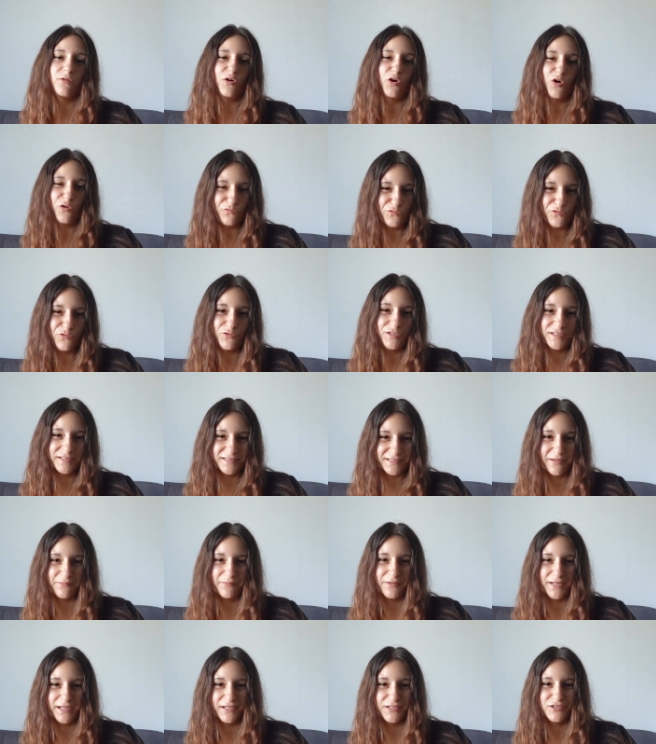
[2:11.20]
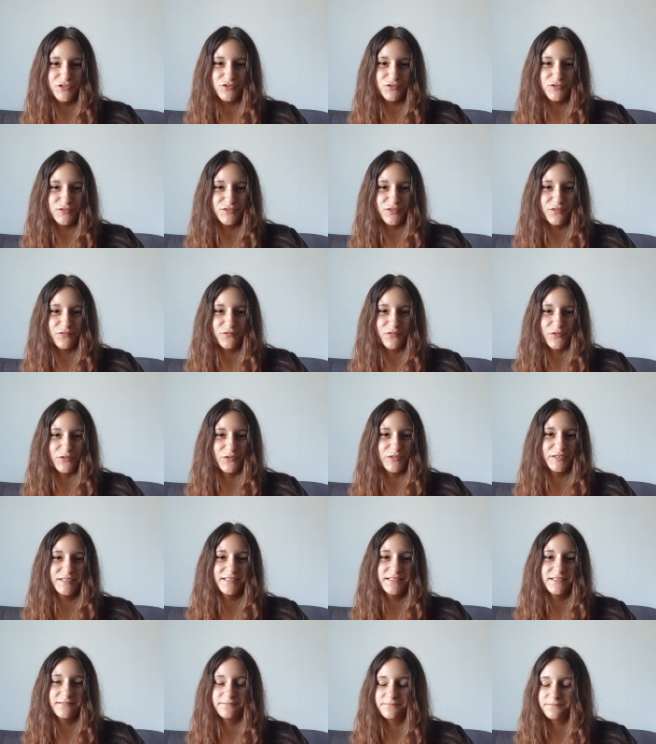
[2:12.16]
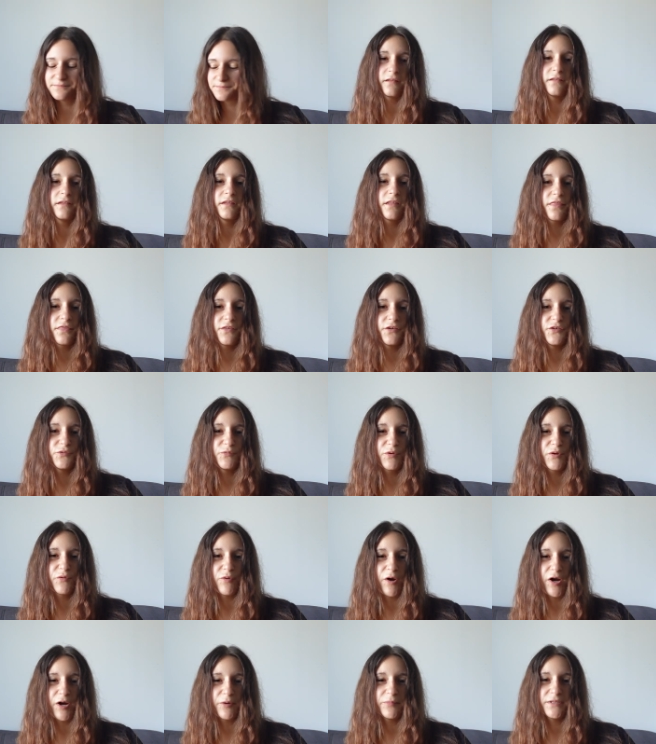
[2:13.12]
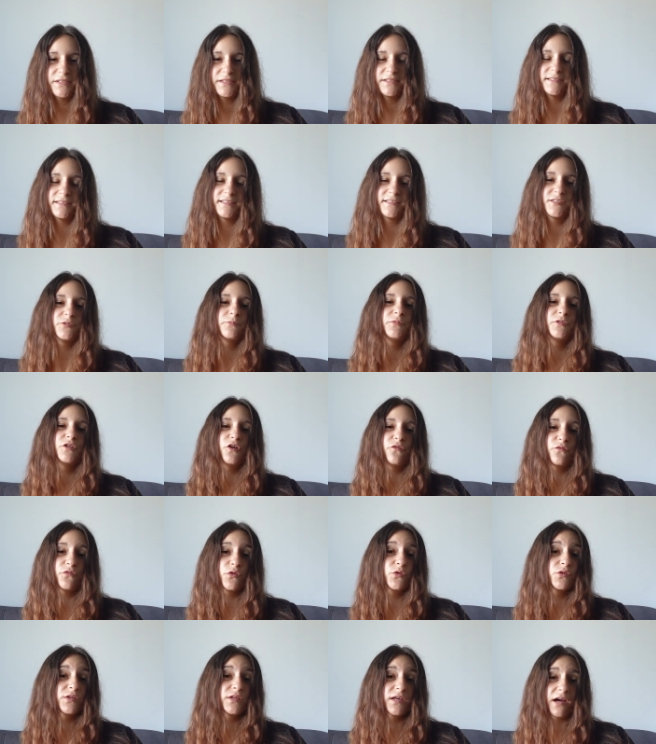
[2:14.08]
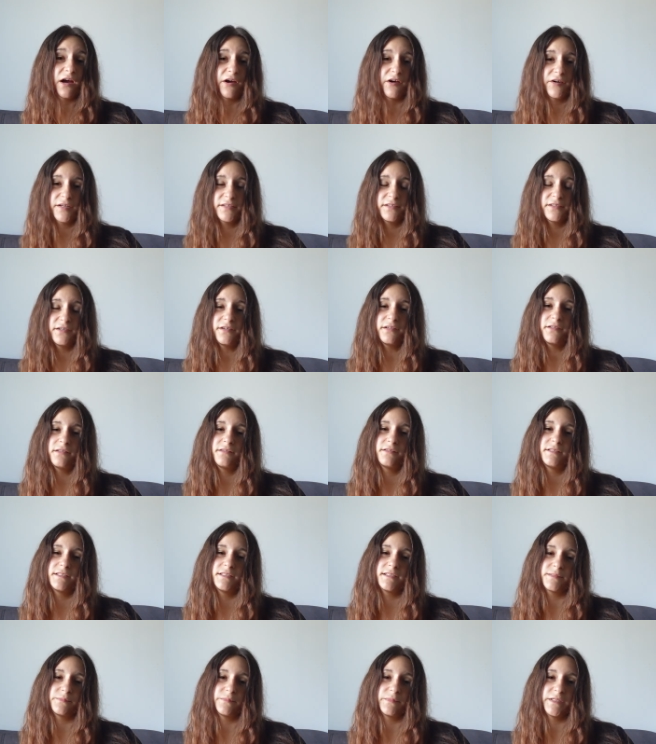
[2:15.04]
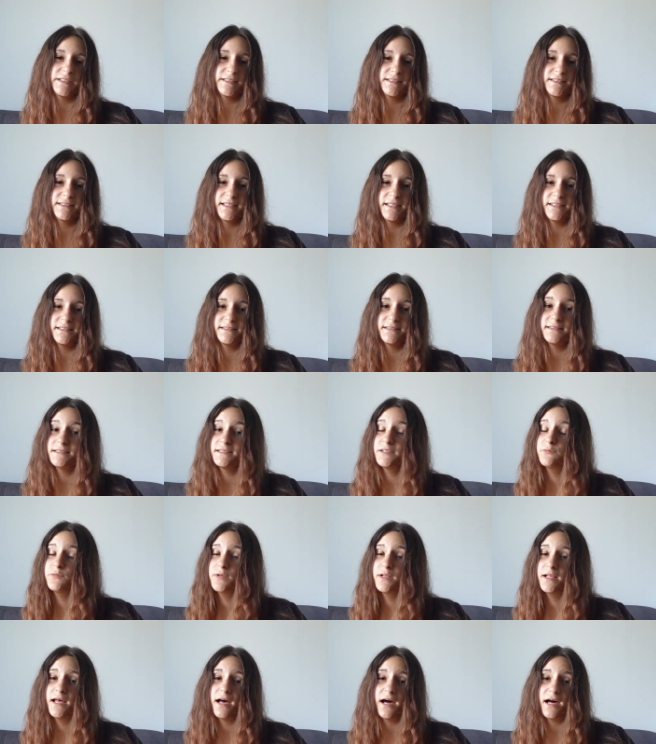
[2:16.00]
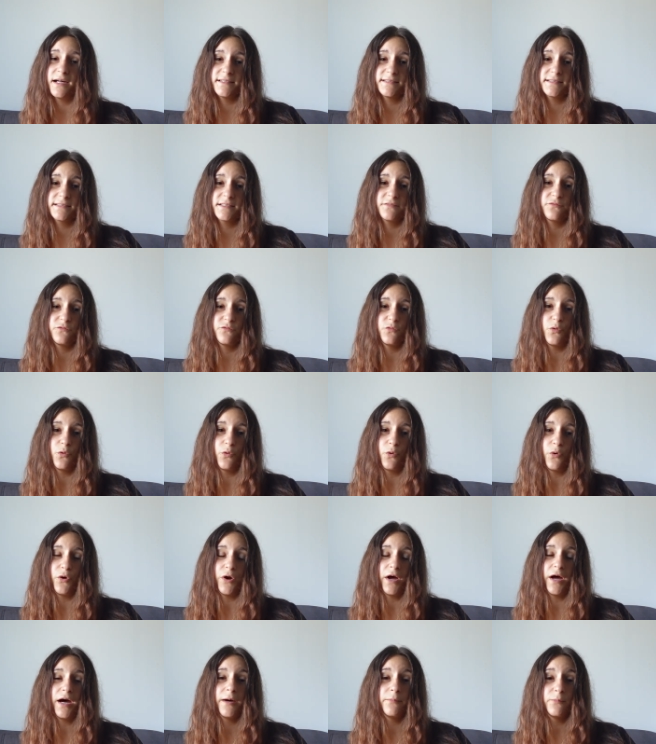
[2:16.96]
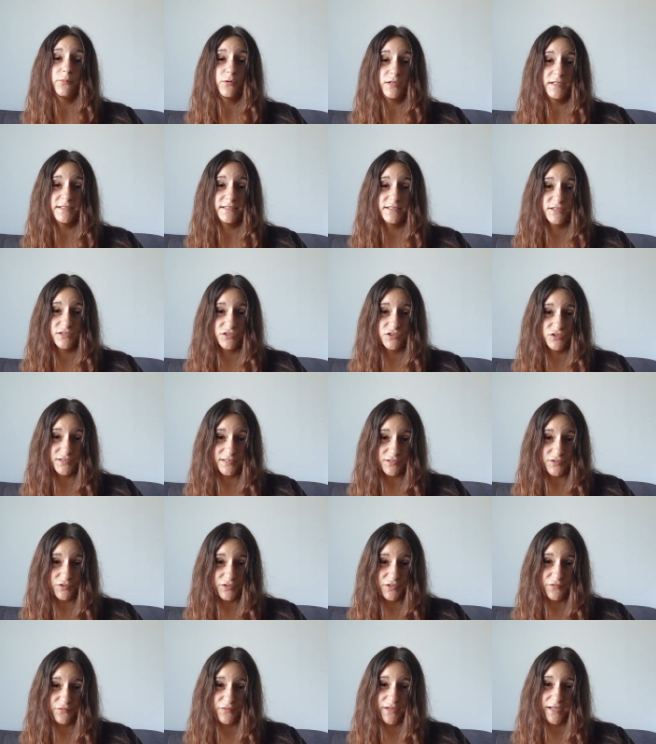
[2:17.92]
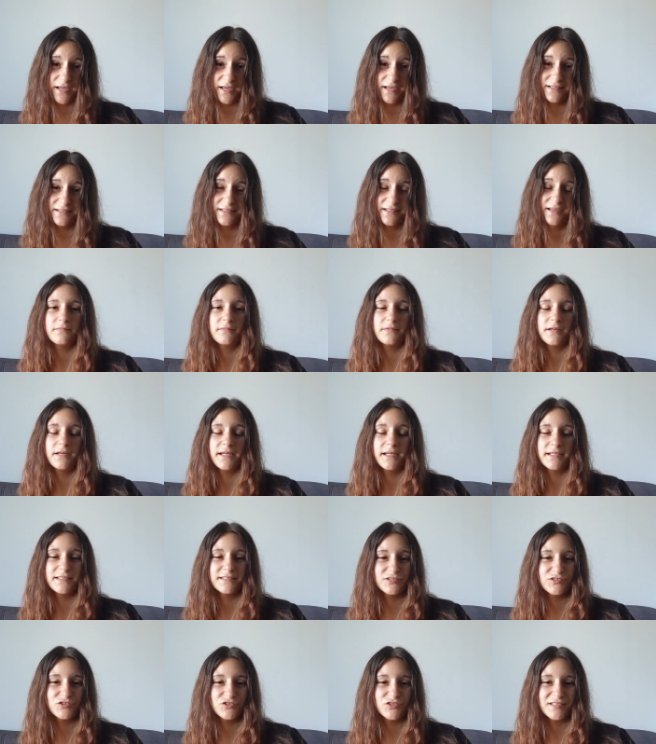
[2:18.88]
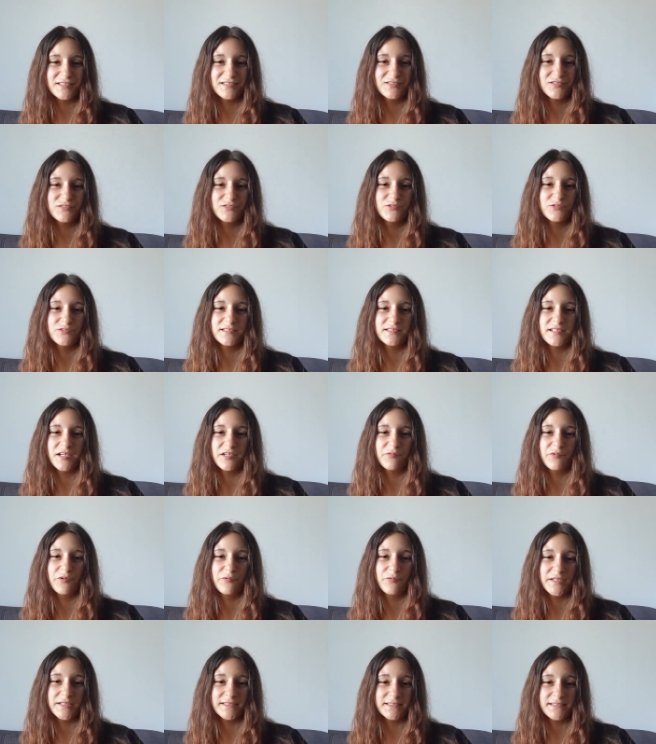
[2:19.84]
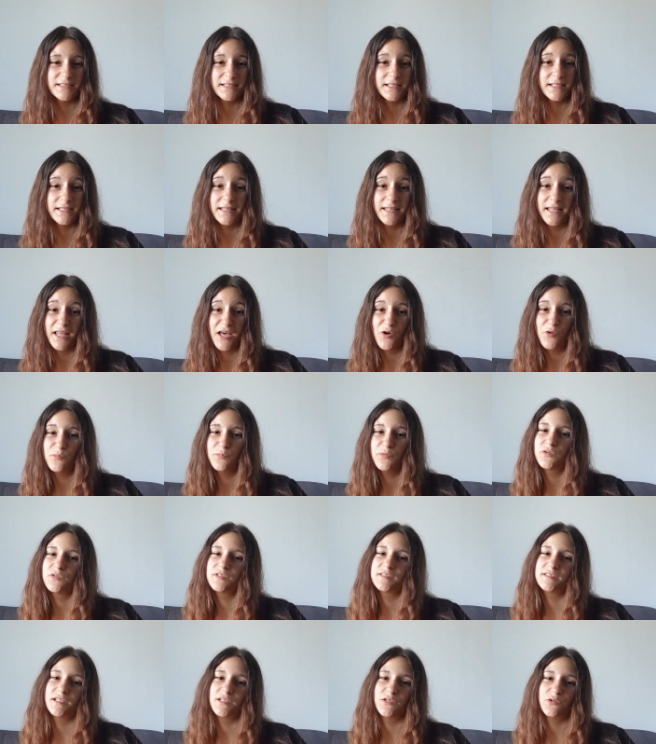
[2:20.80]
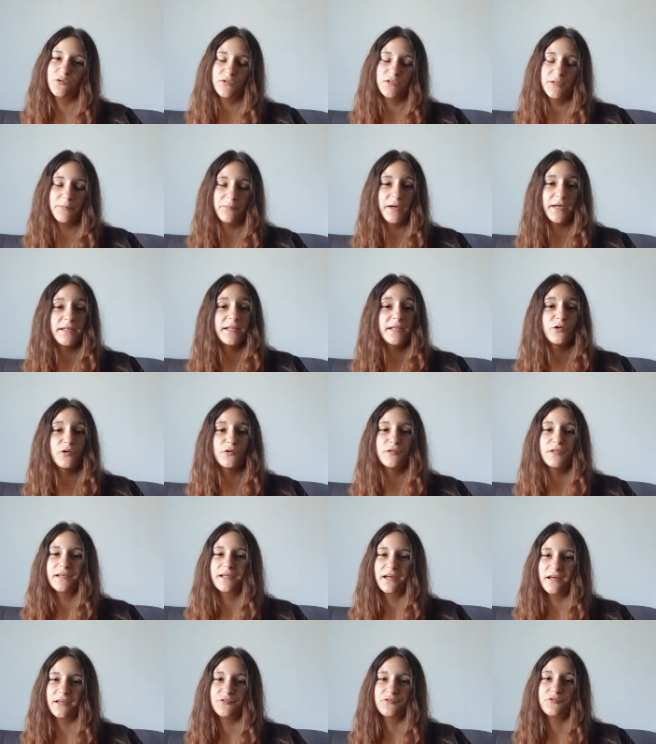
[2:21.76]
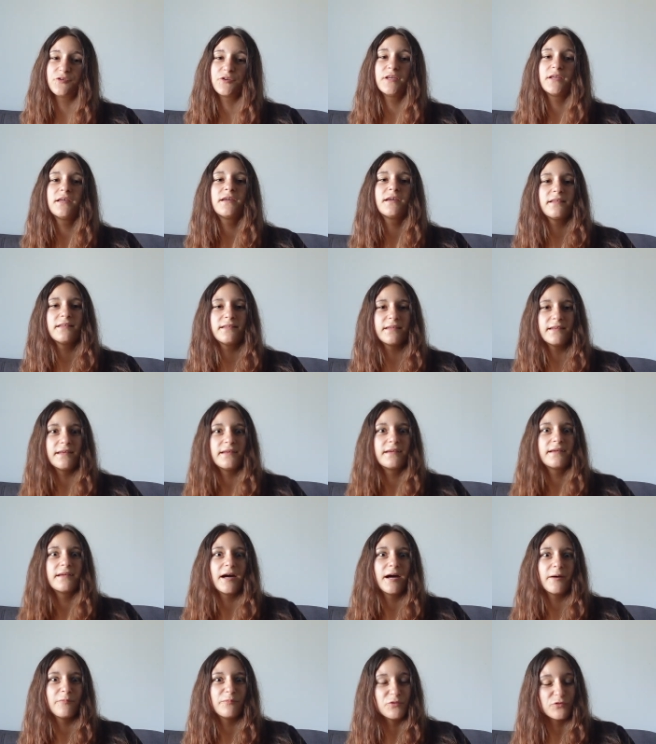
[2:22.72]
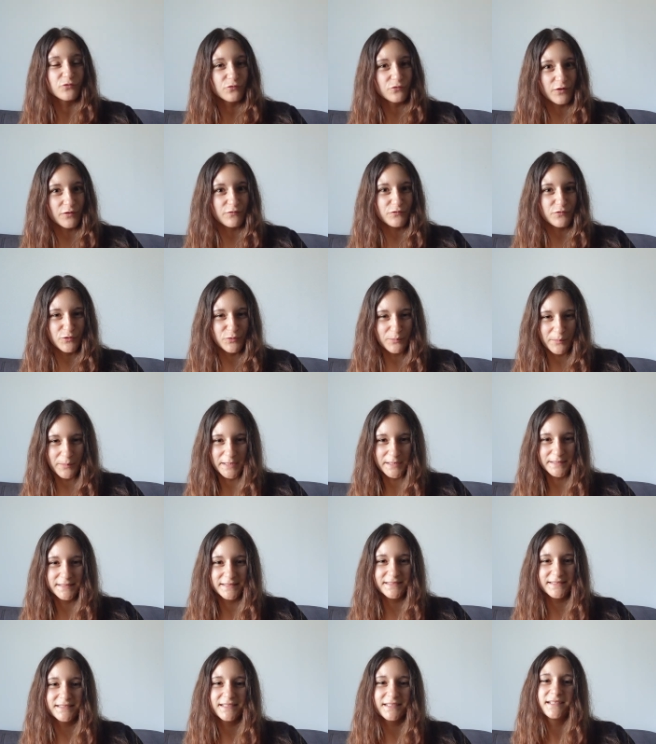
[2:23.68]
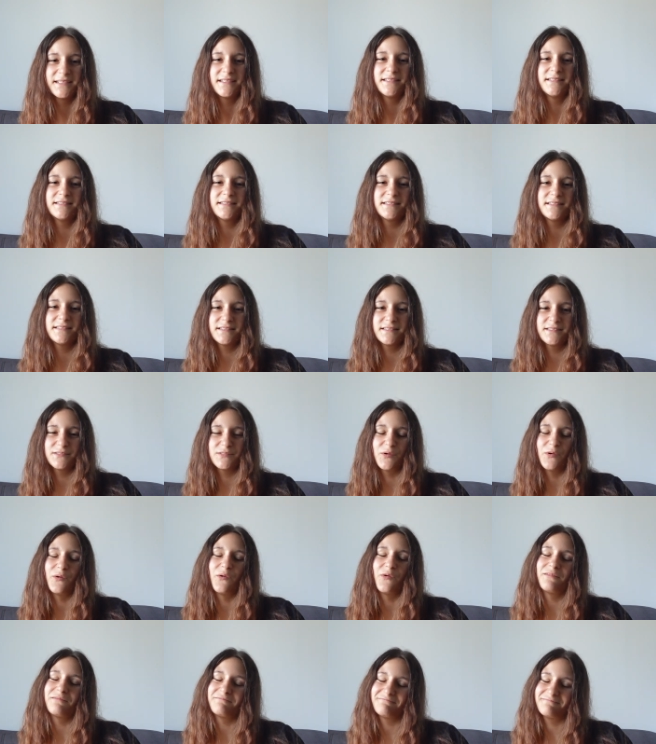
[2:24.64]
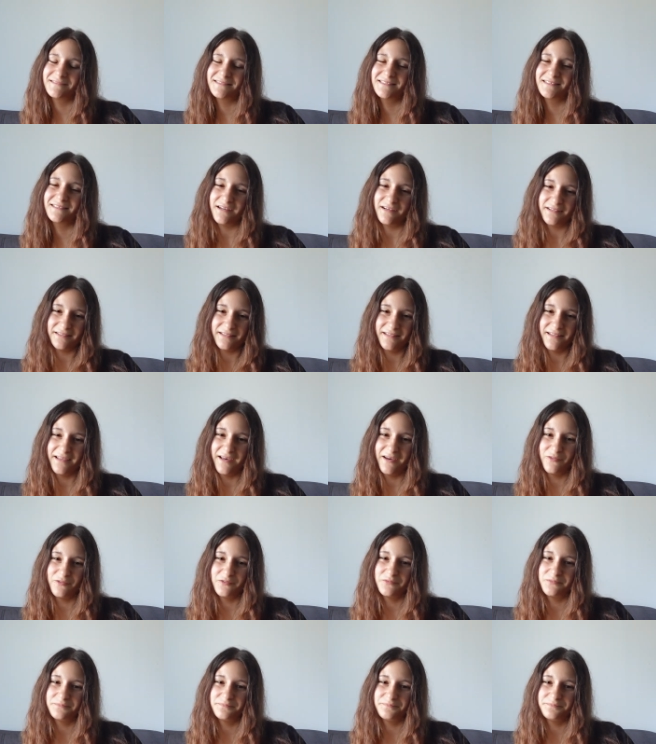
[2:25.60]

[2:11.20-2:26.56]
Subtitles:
of your examinations, of course. The third requirement is to be of good character. This means that they will ask for a police certificate, and I suggest you to start requesting it now because I know depending on the country it can take up to a few months. So start now.